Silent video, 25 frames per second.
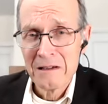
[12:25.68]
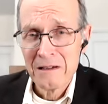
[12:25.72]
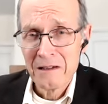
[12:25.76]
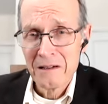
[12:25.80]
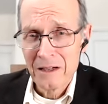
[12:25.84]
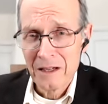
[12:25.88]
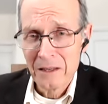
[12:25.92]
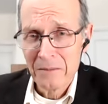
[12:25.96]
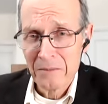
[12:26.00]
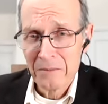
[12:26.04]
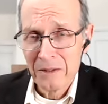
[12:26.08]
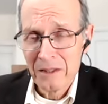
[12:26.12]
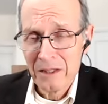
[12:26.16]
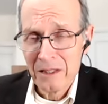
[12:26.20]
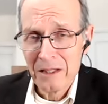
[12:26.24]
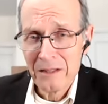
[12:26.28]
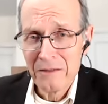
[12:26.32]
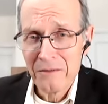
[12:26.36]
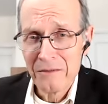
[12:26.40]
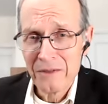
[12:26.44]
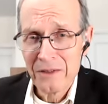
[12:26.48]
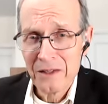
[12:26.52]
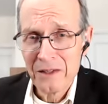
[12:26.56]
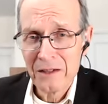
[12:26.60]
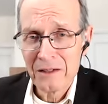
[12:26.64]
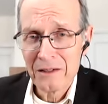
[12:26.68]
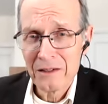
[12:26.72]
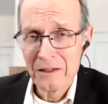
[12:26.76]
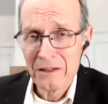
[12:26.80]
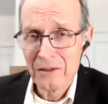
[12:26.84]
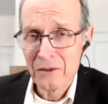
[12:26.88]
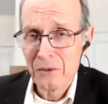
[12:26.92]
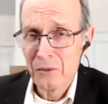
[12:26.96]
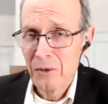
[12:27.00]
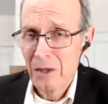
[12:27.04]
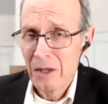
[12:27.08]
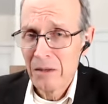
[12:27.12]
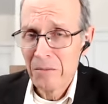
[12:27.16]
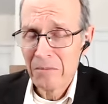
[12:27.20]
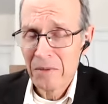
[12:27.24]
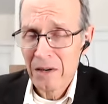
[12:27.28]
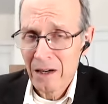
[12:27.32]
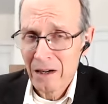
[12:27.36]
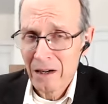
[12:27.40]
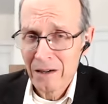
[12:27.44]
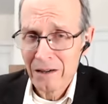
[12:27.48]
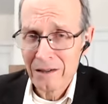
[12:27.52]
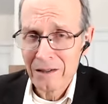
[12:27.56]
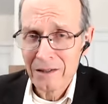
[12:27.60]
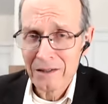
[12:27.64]
I believe that we
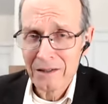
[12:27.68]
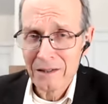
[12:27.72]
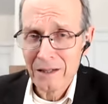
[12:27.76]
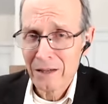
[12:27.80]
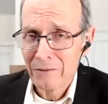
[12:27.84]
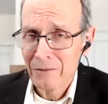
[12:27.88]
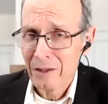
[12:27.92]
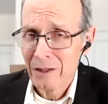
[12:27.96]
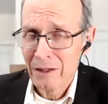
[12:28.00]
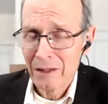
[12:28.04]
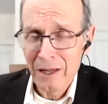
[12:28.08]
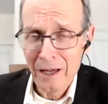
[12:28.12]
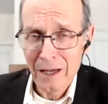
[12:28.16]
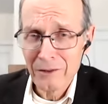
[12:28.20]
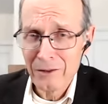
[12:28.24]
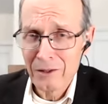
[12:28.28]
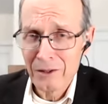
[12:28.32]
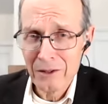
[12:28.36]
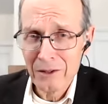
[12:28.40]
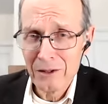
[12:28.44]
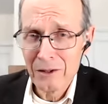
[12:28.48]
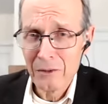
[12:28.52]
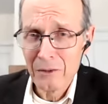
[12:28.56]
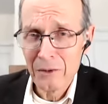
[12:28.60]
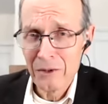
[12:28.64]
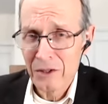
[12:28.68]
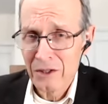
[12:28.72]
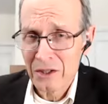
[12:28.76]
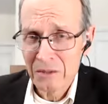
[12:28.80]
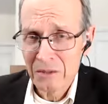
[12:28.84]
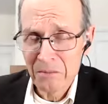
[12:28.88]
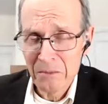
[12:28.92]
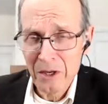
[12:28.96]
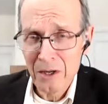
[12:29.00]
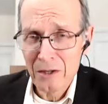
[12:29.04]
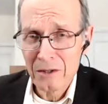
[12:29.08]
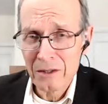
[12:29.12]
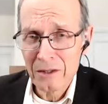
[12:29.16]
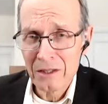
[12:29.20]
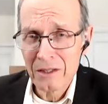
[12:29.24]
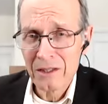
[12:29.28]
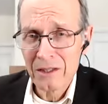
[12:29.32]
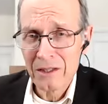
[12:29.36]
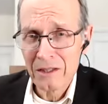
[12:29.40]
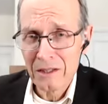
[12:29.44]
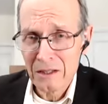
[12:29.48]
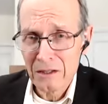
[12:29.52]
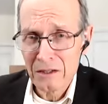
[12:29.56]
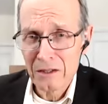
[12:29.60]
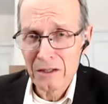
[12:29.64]
parents have a lot to do with the spiritual
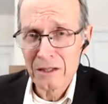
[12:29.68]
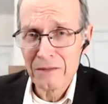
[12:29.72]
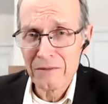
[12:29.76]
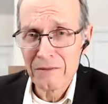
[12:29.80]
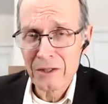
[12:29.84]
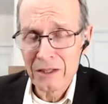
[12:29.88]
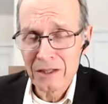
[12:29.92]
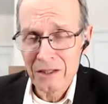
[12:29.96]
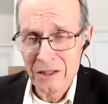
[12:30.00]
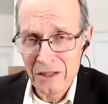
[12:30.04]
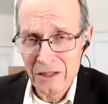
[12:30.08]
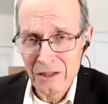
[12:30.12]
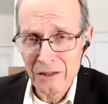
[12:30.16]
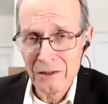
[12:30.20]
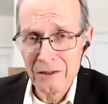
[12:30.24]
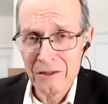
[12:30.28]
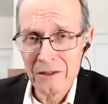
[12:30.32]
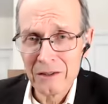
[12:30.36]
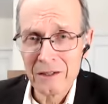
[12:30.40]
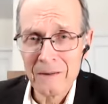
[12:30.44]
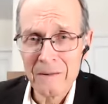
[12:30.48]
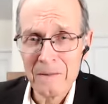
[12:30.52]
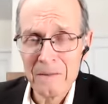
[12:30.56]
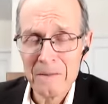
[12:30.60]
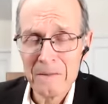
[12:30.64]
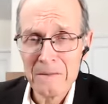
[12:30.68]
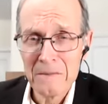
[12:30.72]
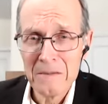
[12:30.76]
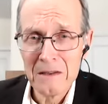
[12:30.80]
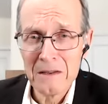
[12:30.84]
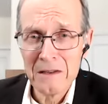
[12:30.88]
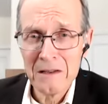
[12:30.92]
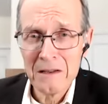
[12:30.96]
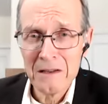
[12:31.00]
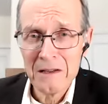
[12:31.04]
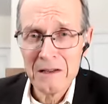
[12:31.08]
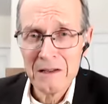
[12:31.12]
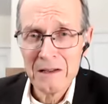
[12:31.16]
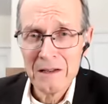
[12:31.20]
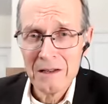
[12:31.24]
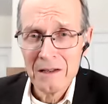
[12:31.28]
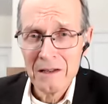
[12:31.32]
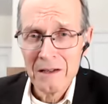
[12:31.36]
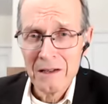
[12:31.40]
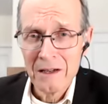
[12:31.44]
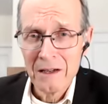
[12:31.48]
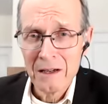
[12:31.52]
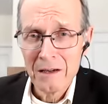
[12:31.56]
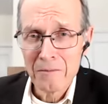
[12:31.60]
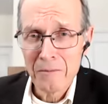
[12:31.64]
condition of our children.
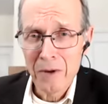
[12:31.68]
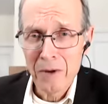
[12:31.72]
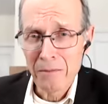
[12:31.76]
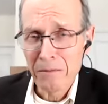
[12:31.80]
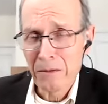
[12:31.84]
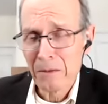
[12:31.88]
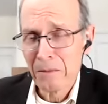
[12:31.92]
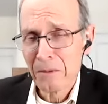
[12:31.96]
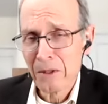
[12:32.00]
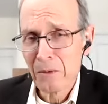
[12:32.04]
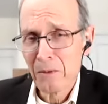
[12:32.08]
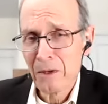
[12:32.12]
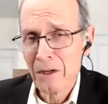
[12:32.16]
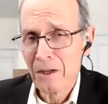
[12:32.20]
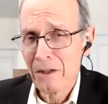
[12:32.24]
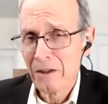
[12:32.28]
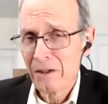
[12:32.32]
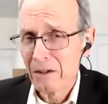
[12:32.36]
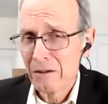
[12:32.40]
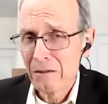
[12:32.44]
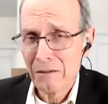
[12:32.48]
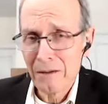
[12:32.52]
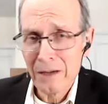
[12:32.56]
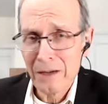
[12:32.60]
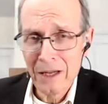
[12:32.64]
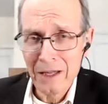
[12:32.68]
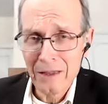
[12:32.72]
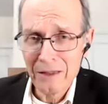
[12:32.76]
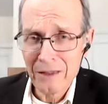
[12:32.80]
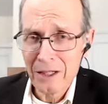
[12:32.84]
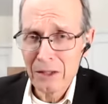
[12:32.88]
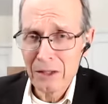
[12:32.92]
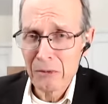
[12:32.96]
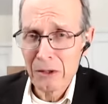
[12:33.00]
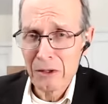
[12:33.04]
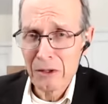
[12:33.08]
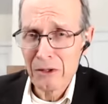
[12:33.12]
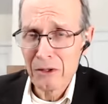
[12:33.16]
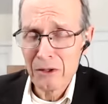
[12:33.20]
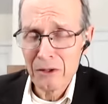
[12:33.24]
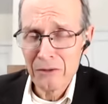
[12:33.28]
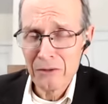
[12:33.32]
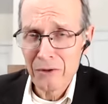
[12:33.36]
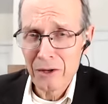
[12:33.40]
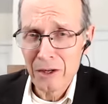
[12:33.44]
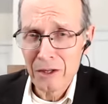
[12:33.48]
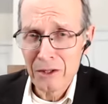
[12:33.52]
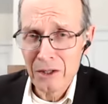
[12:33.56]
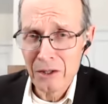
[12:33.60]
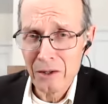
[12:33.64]
And probably one of the great things we could do for
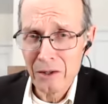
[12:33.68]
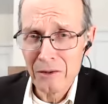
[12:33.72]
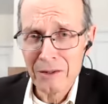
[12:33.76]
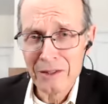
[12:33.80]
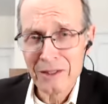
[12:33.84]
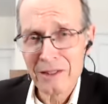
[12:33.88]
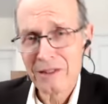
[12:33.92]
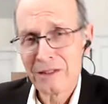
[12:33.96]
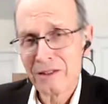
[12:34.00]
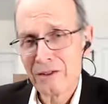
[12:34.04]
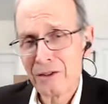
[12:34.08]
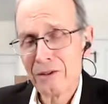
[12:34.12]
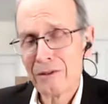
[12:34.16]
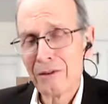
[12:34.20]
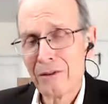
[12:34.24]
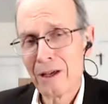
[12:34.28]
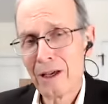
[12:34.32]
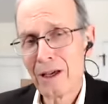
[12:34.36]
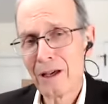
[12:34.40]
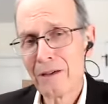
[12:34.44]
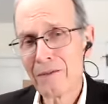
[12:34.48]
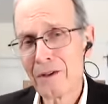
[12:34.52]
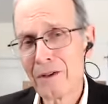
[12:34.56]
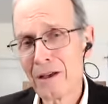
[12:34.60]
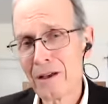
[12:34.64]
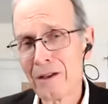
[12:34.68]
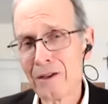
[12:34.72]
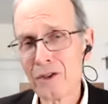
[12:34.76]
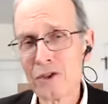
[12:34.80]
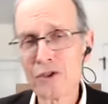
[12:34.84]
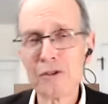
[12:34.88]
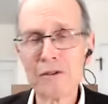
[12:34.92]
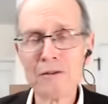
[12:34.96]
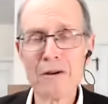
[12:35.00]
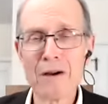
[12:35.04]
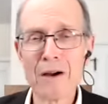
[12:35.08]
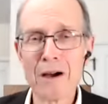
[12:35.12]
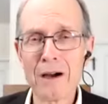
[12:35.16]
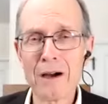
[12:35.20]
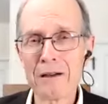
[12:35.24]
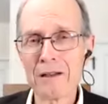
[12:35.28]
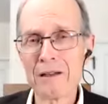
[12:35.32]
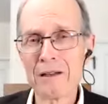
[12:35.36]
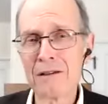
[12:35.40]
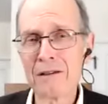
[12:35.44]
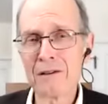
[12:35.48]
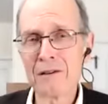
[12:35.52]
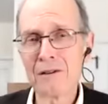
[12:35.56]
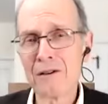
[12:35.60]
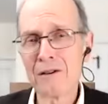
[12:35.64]
our children is to have a
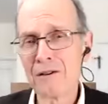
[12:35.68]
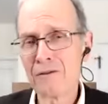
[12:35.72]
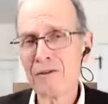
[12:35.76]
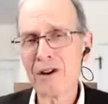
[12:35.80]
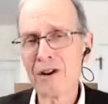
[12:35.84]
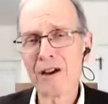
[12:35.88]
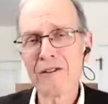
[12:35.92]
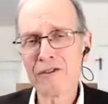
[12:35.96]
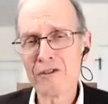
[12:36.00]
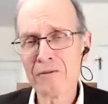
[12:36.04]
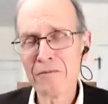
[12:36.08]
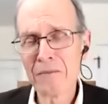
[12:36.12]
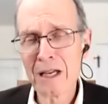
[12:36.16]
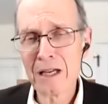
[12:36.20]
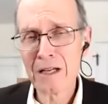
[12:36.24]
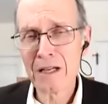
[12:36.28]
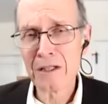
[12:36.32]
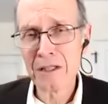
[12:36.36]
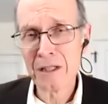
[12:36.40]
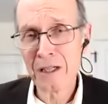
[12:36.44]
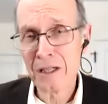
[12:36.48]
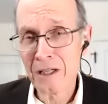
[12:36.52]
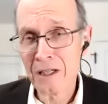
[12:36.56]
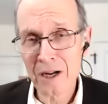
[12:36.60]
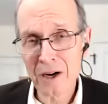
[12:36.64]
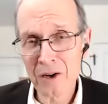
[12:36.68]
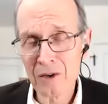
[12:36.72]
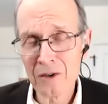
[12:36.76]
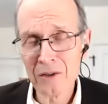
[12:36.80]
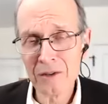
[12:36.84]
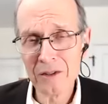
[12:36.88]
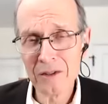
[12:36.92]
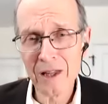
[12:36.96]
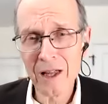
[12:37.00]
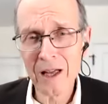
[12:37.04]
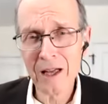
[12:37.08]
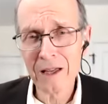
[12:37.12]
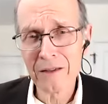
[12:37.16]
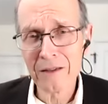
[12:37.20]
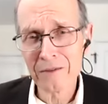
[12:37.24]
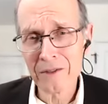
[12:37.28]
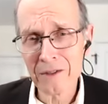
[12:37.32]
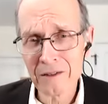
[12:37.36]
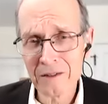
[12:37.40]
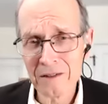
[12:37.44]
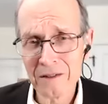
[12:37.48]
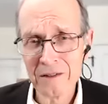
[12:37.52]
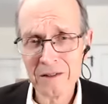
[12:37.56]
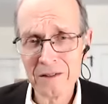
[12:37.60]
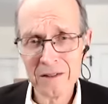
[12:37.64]
true-hearted reformation in our own lives.
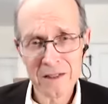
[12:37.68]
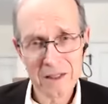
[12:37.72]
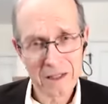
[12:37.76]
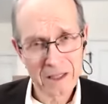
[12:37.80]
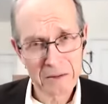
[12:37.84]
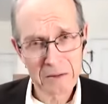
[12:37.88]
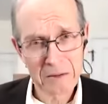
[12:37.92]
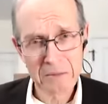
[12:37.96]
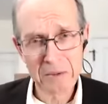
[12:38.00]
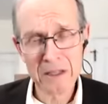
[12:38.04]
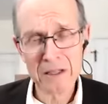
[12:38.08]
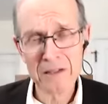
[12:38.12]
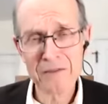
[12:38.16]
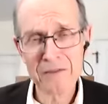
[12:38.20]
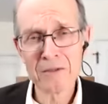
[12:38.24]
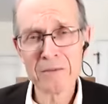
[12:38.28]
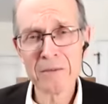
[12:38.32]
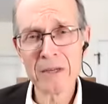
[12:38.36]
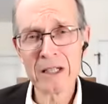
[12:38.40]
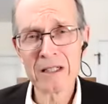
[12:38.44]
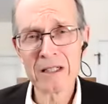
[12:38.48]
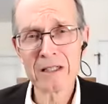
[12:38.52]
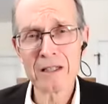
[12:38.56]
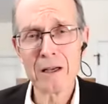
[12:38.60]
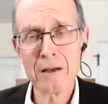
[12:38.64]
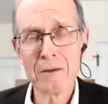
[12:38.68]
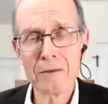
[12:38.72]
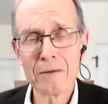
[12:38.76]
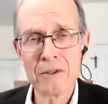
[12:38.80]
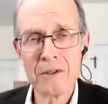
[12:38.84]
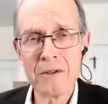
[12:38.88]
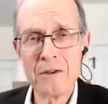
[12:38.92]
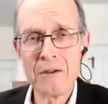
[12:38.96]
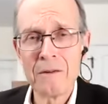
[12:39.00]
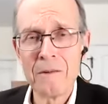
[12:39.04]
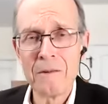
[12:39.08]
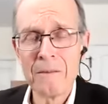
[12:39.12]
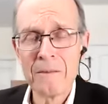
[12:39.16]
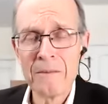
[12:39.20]
And I'm speaking for myself too.